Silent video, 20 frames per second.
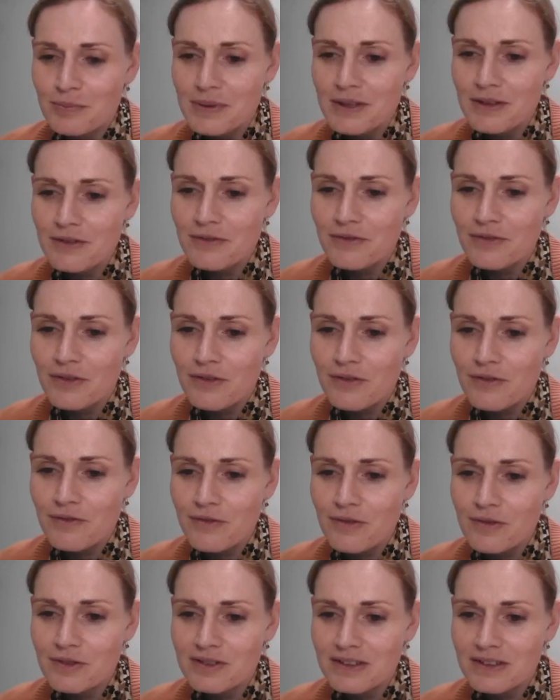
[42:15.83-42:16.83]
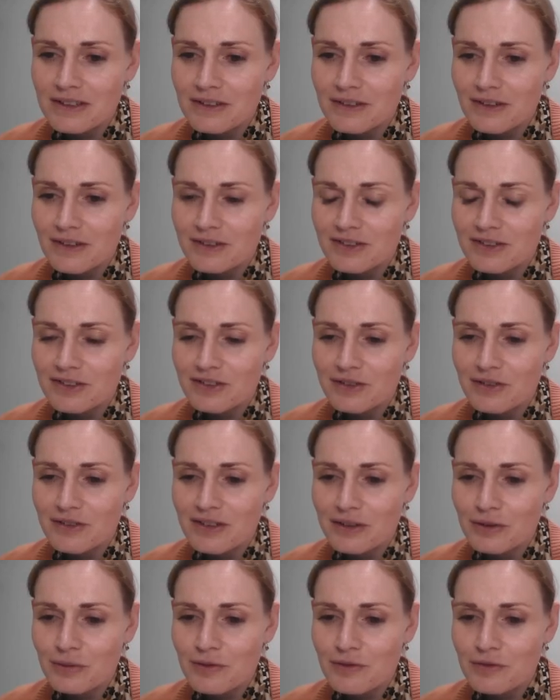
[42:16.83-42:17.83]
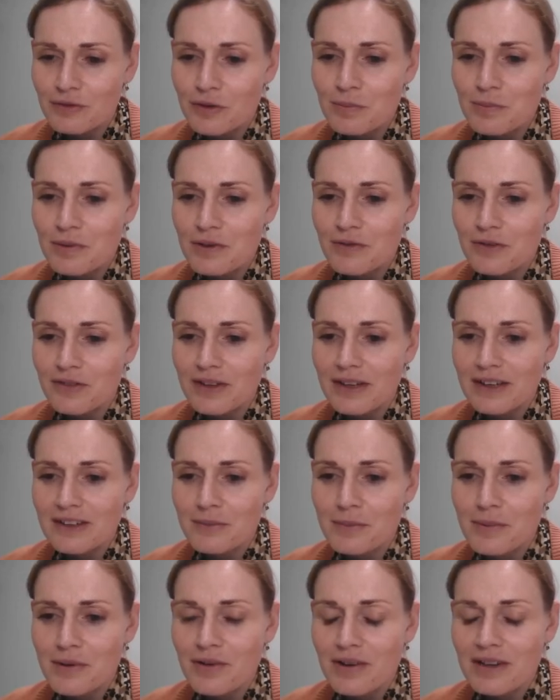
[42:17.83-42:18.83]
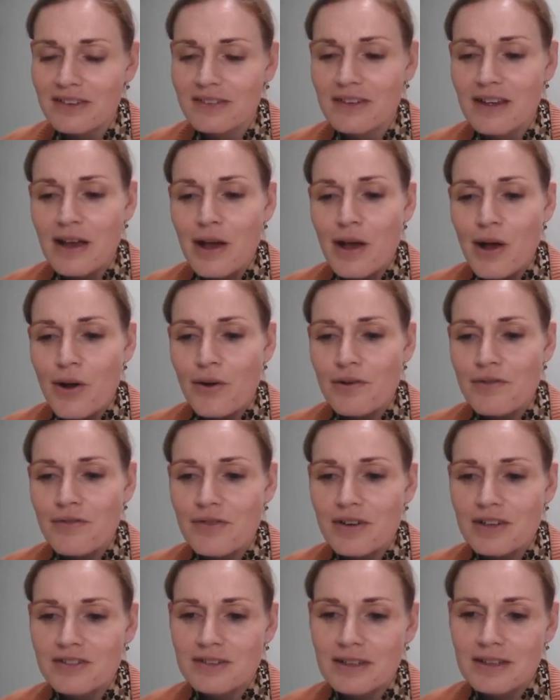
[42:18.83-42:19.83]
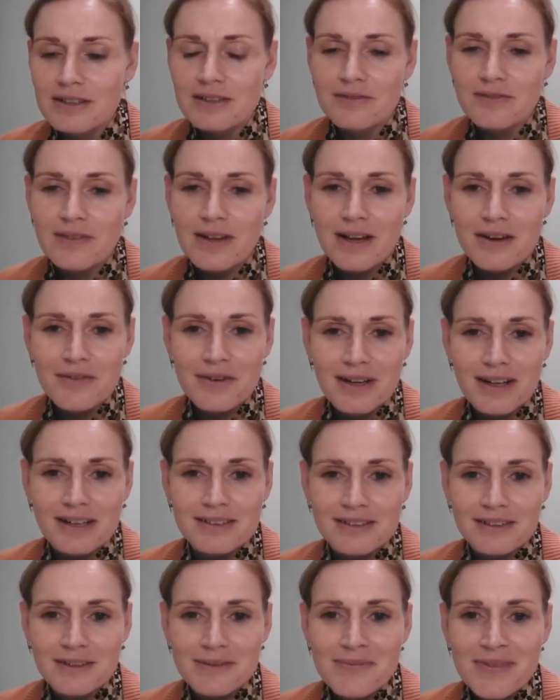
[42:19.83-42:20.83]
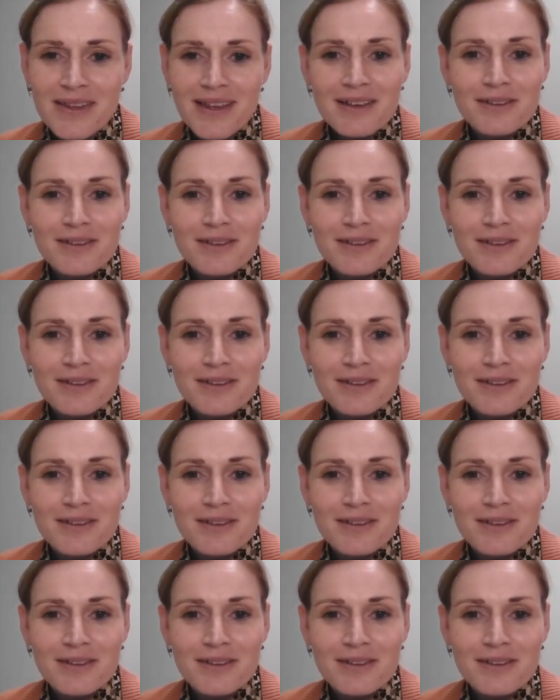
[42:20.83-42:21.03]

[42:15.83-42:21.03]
be for food technology students with no previous experience with regenerative agriculture?